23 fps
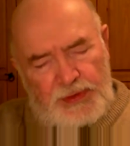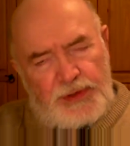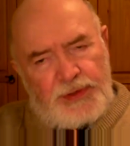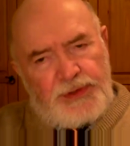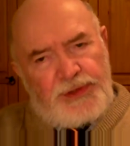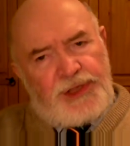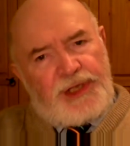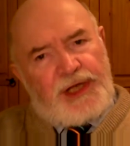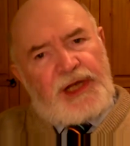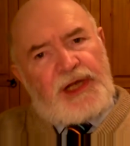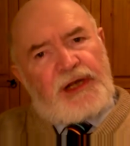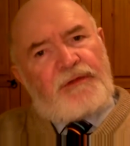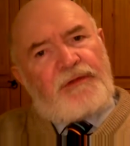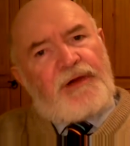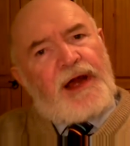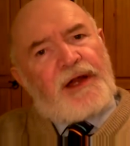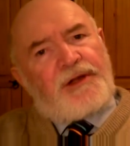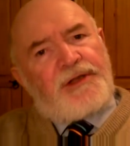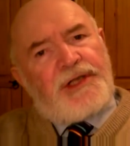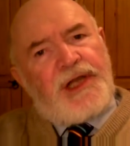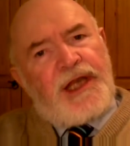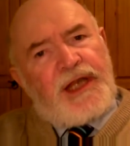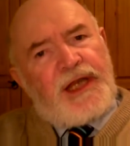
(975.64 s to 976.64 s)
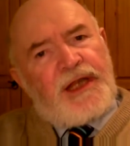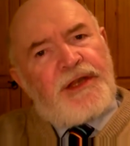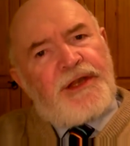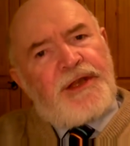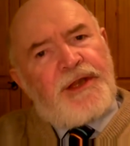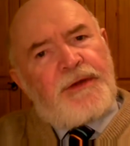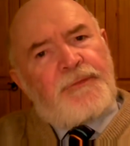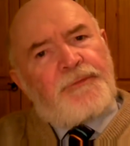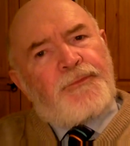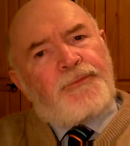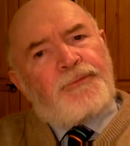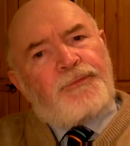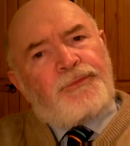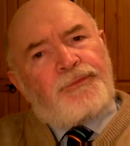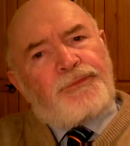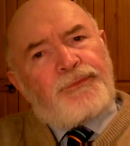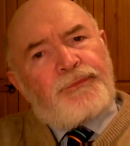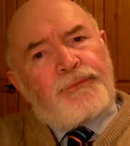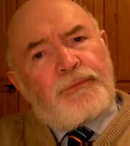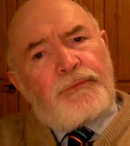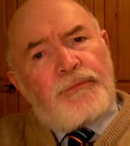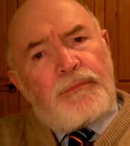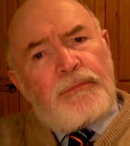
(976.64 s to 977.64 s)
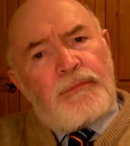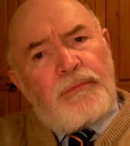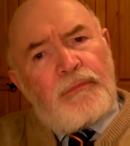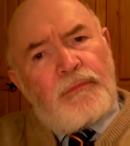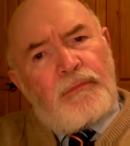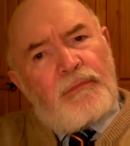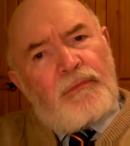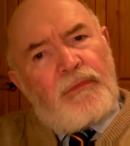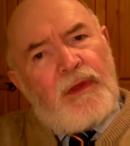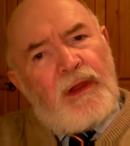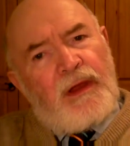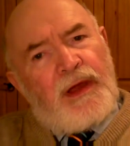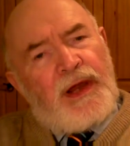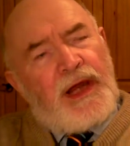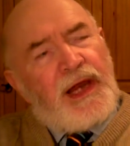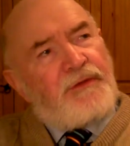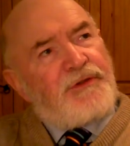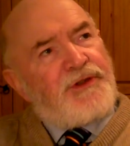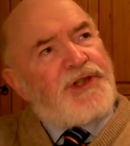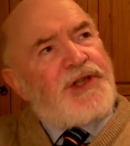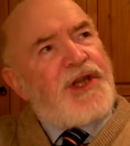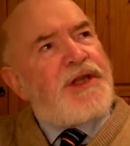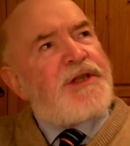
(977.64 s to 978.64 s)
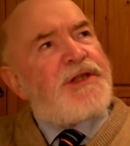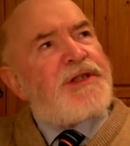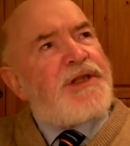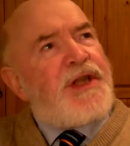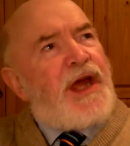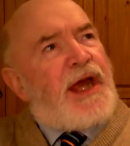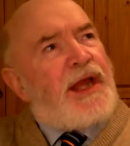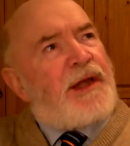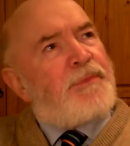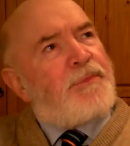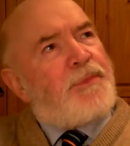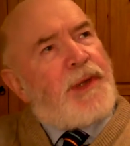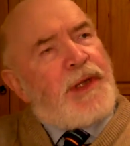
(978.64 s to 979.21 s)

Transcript: skin of our teeth. And ever since then,